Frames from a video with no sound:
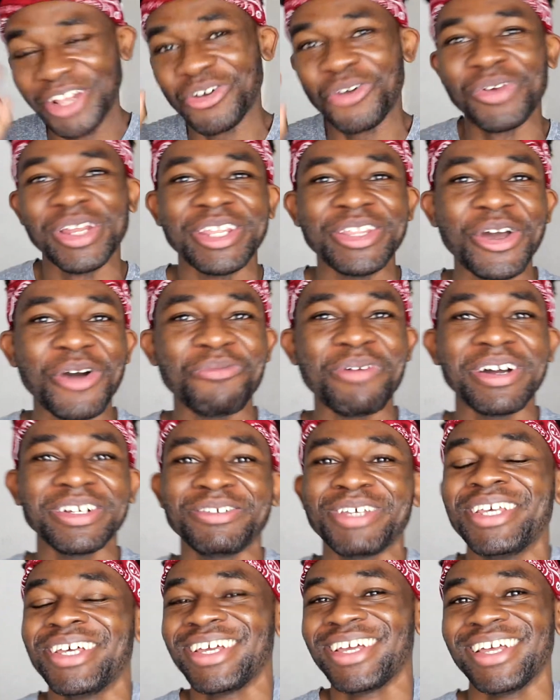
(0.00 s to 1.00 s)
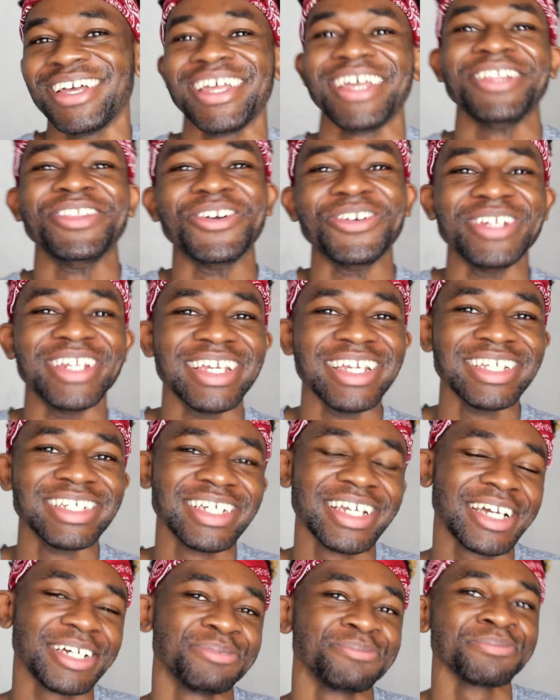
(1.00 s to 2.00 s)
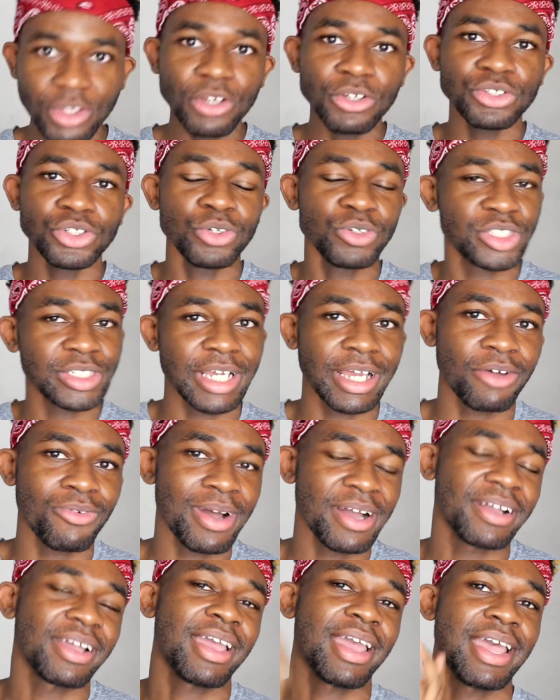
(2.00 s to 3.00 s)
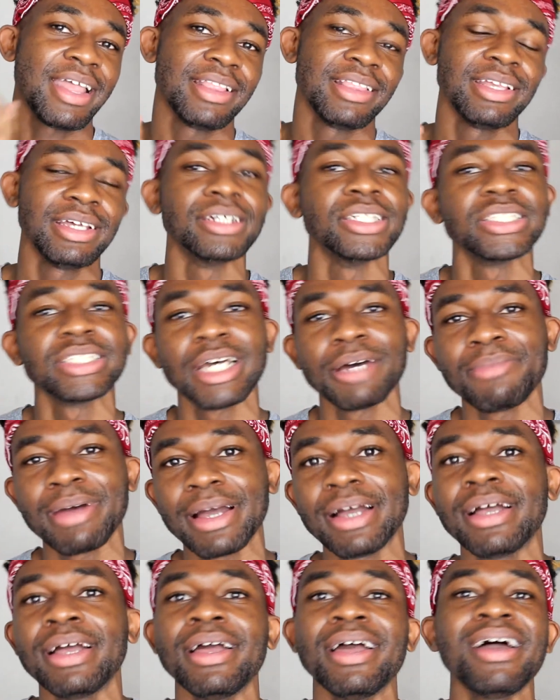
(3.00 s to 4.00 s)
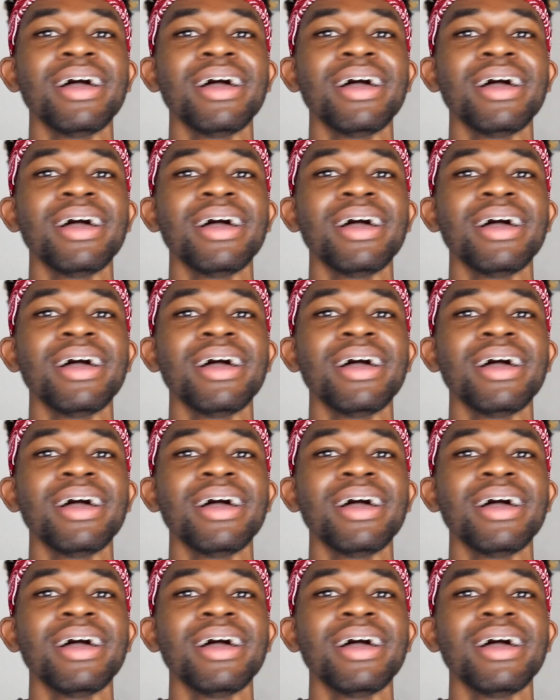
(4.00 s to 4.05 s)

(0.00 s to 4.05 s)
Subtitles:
I don't really know about Indonesia. So Sarawak and Sabah.